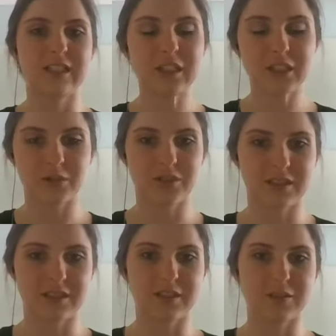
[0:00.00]

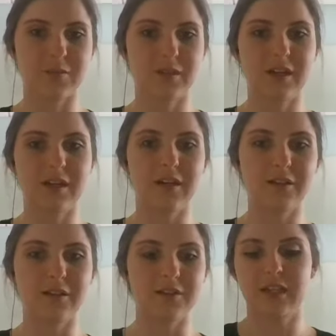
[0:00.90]
ecosystem
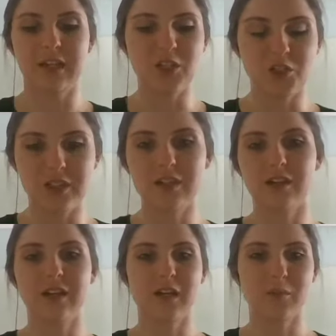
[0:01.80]
of engineering,